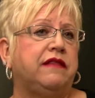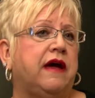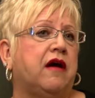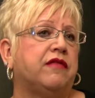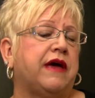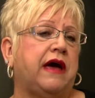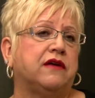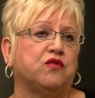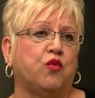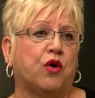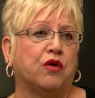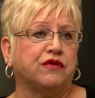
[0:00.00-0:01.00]
there that has
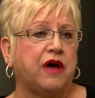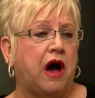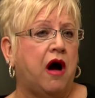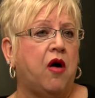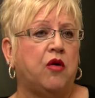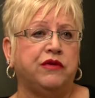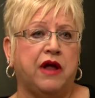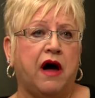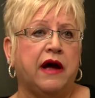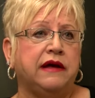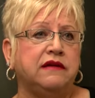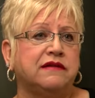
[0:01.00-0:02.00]
worked all
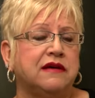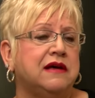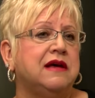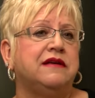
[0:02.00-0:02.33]
night,